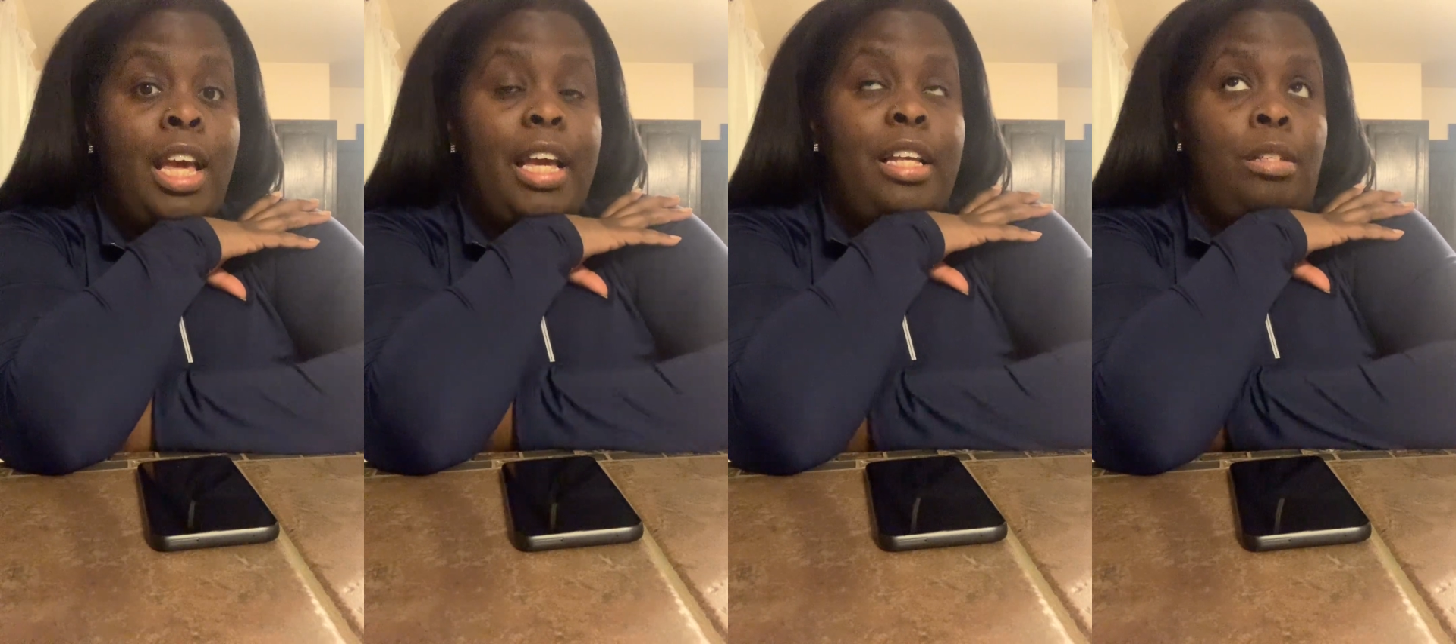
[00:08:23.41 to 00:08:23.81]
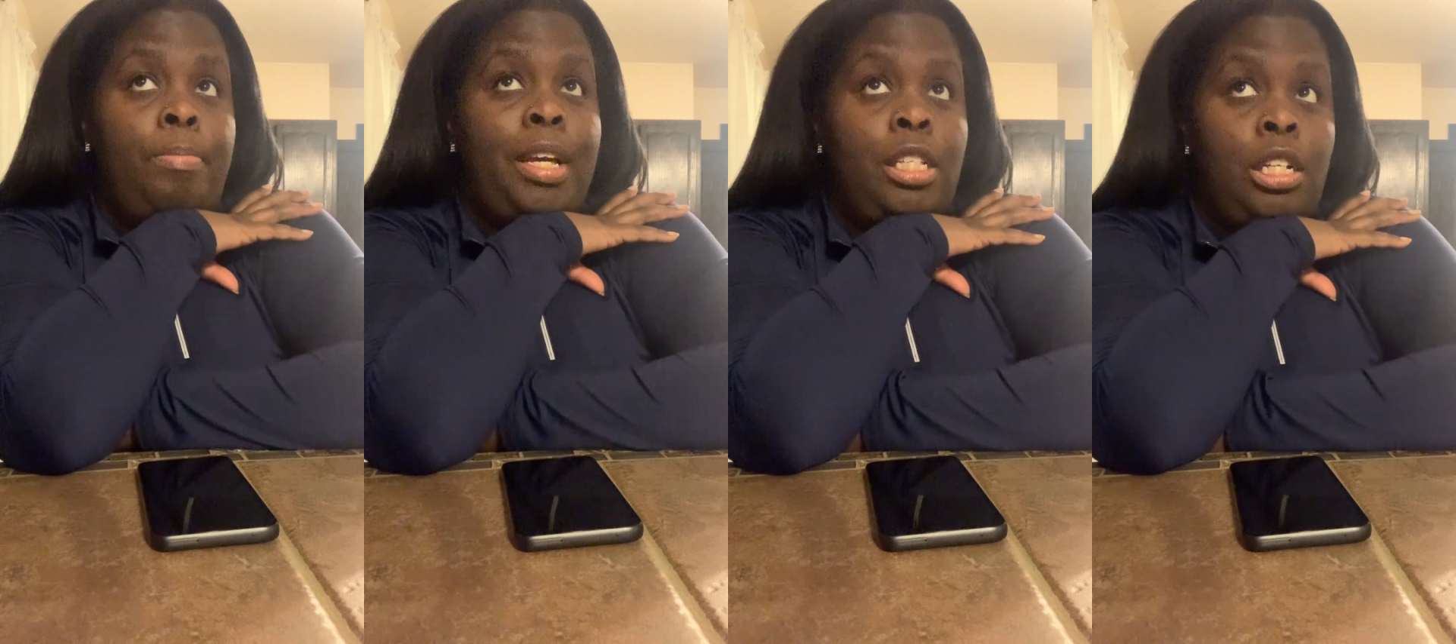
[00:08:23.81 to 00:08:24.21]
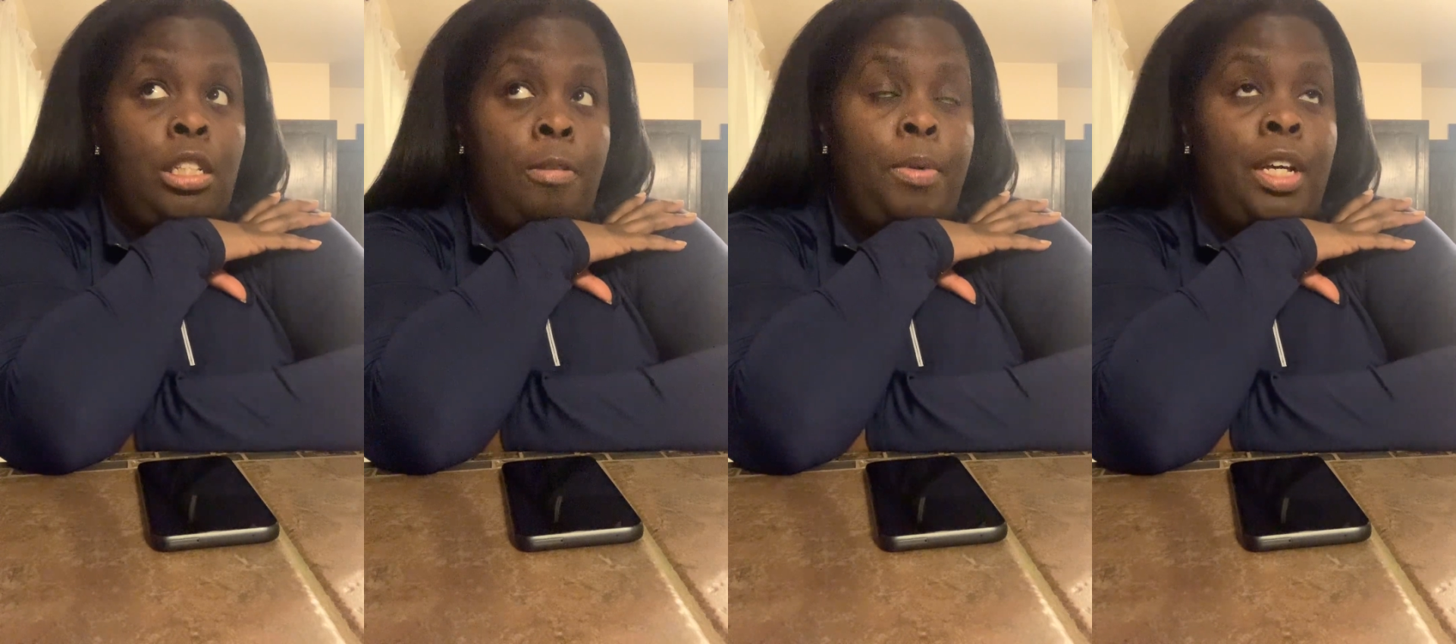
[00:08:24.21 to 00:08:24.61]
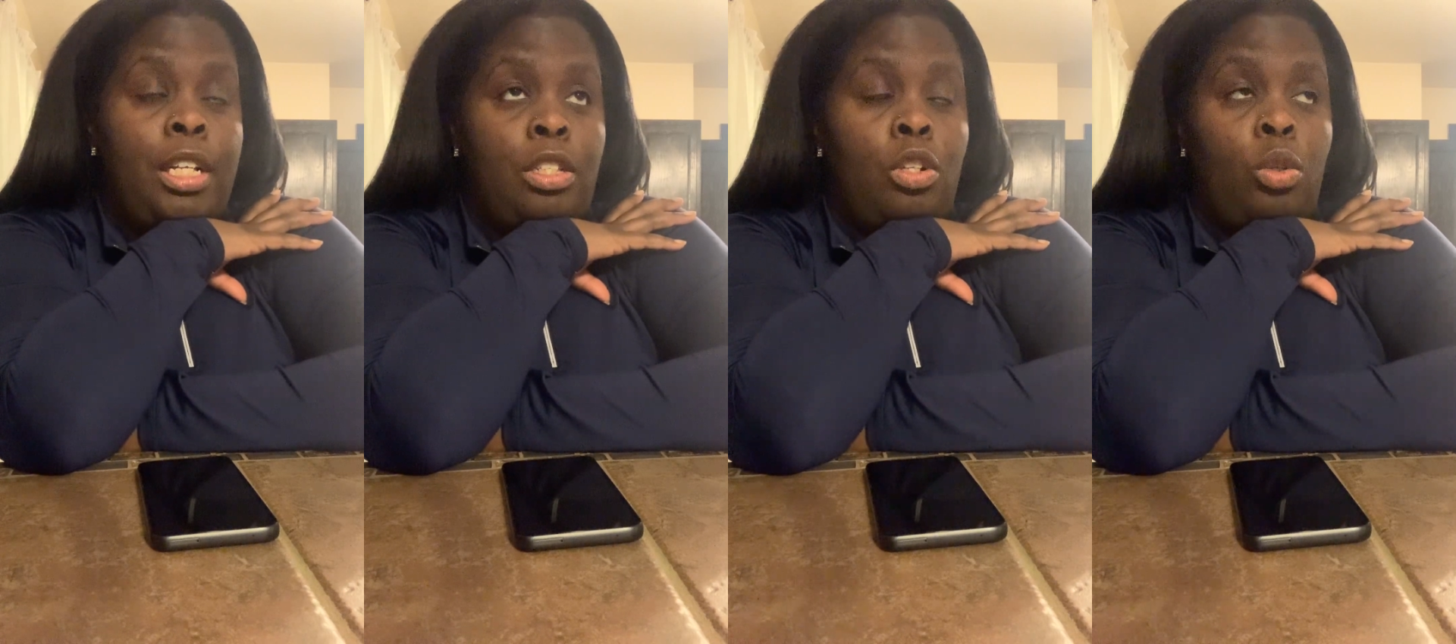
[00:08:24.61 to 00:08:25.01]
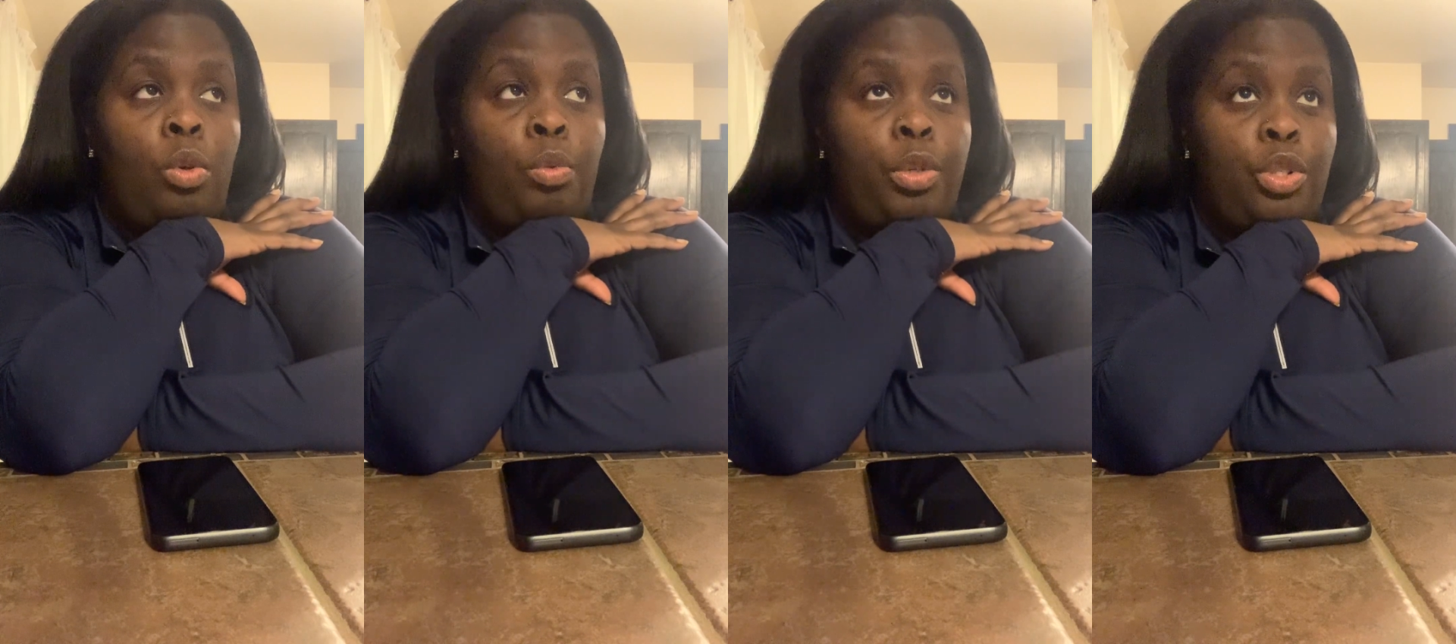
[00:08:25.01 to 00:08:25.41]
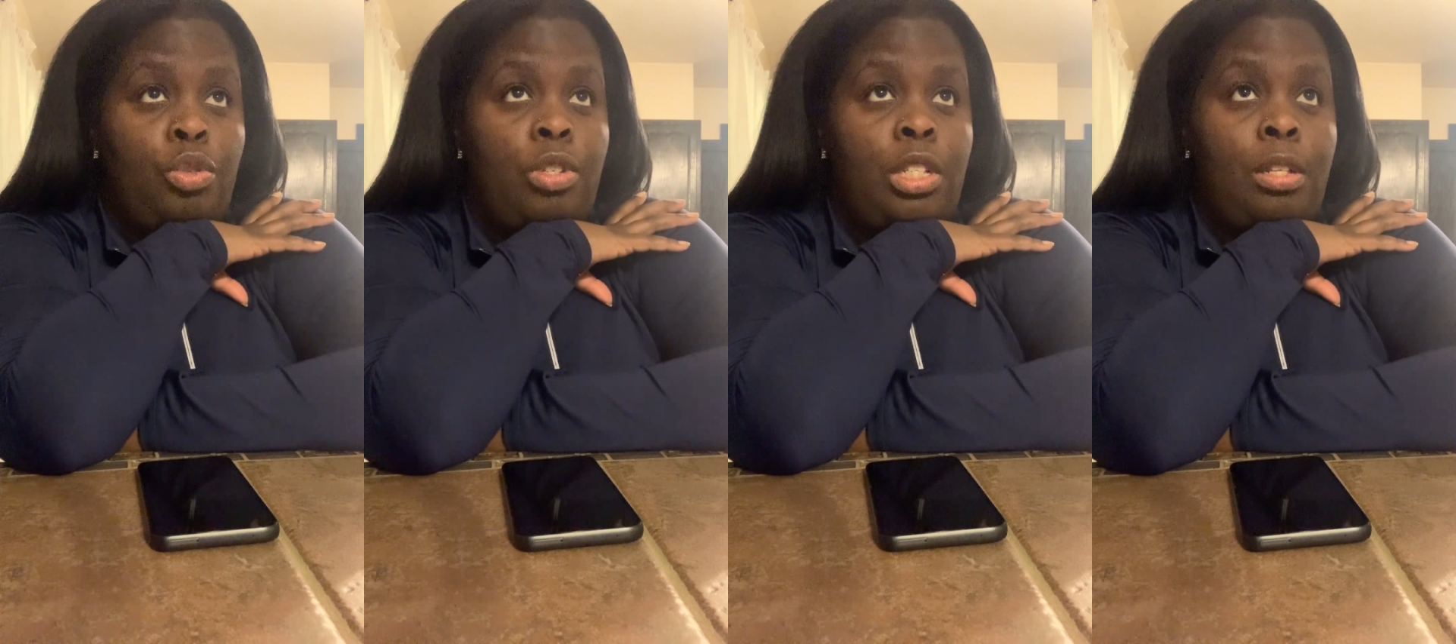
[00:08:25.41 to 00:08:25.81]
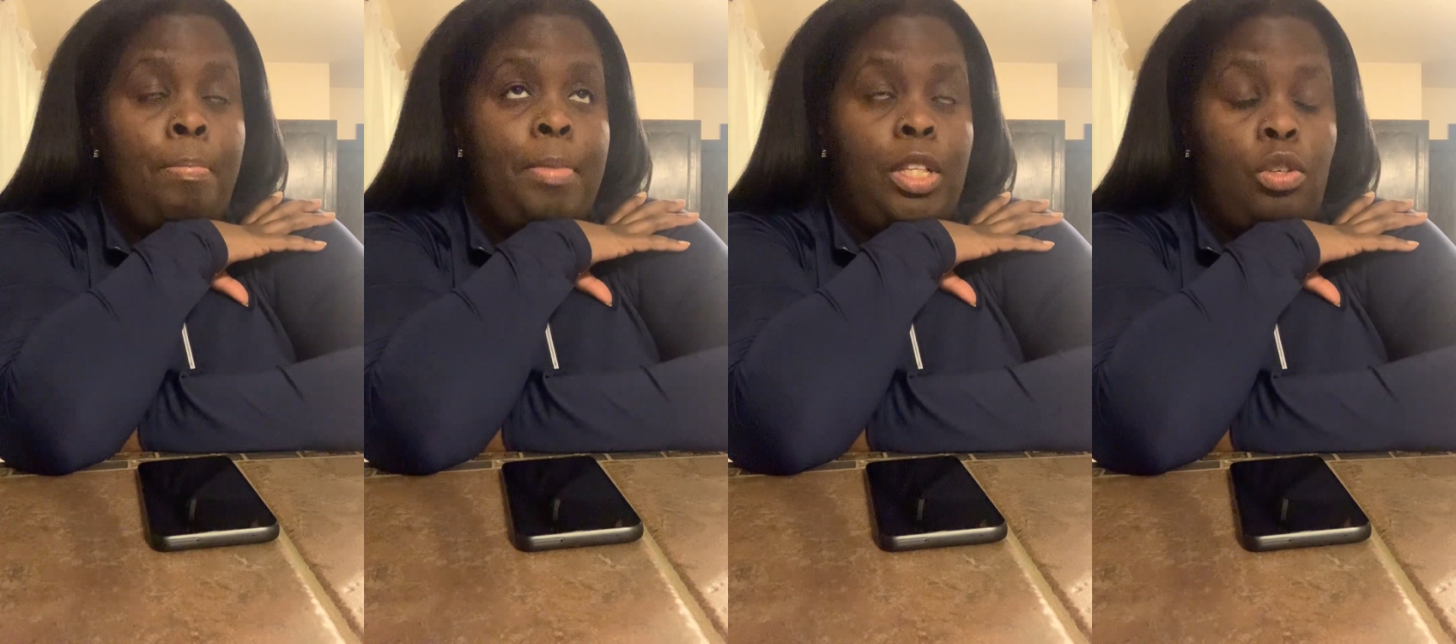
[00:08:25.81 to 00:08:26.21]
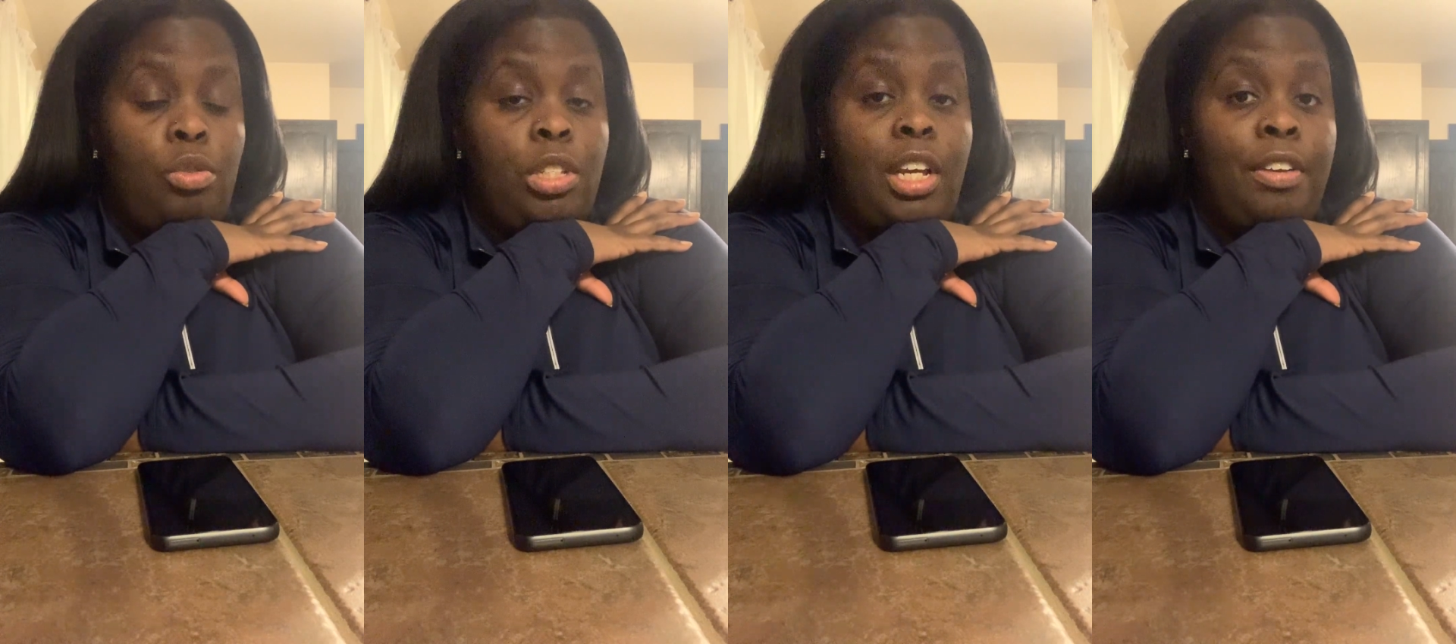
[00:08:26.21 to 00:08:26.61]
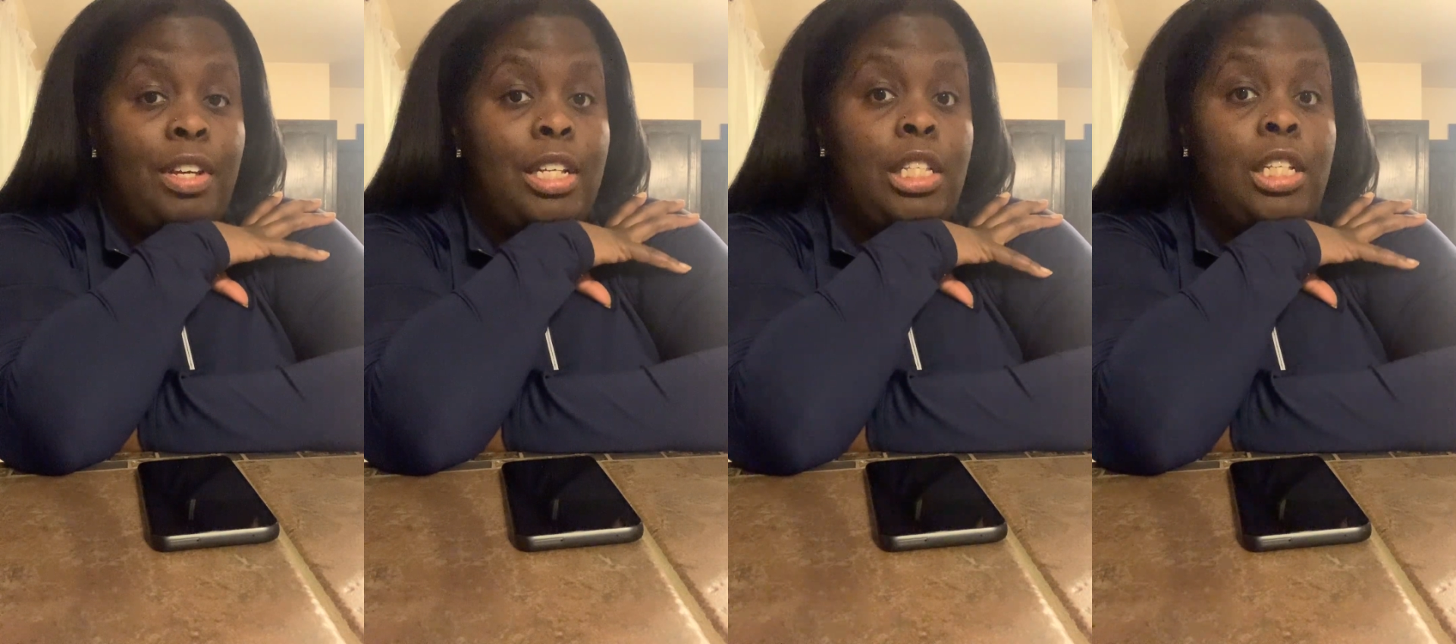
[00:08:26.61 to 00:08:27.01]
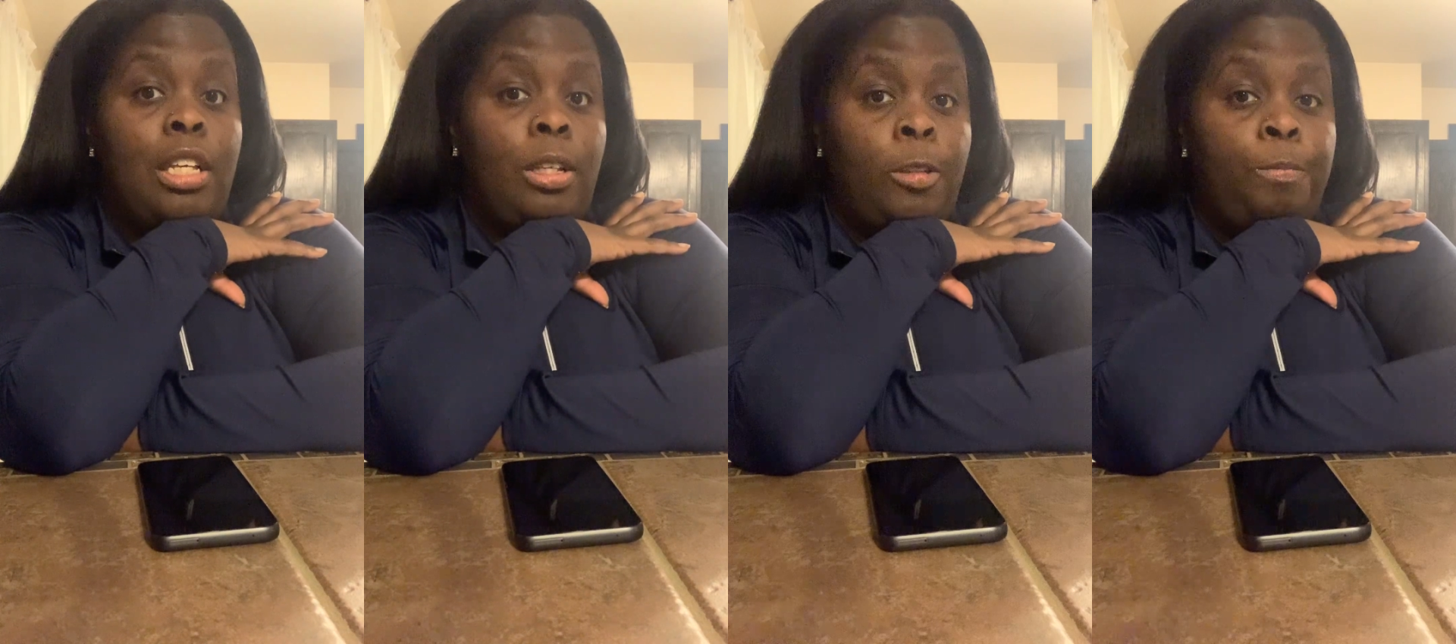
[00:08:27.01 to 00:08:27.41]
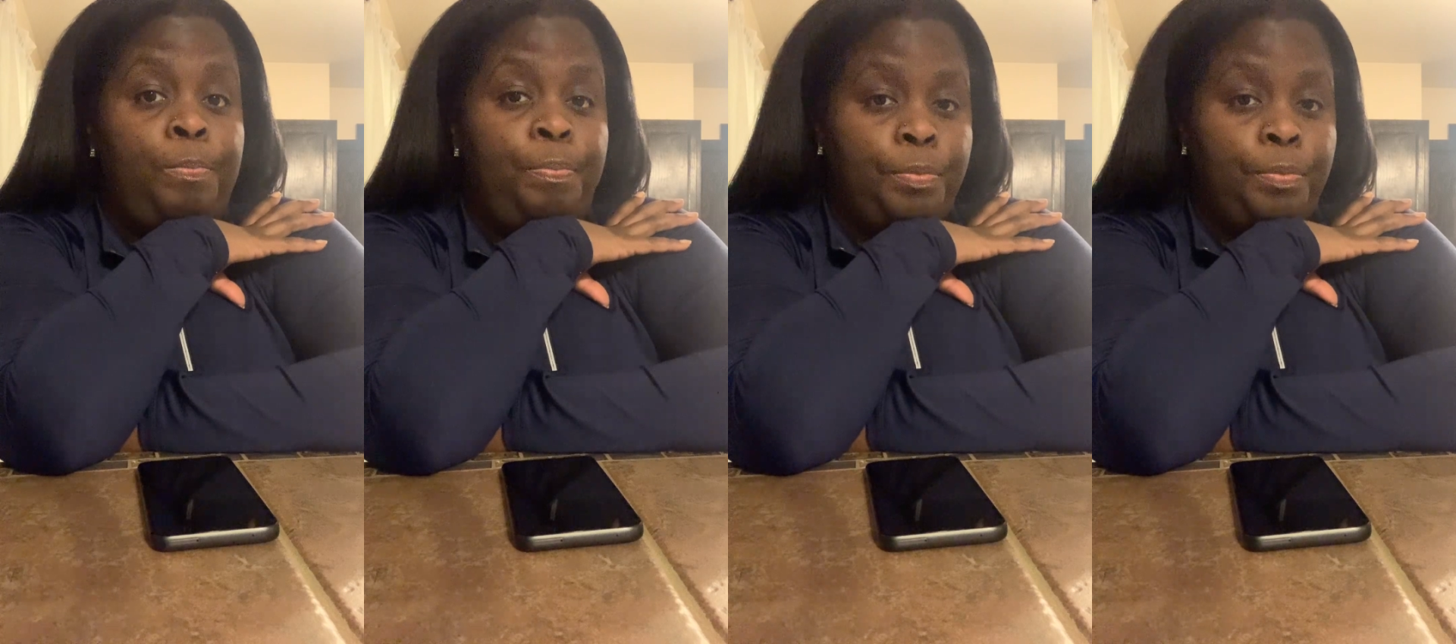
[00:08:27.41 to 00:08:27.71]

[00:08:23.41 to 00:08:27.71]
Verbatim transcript: It's basically because the Lord wants you to submit those areas to Him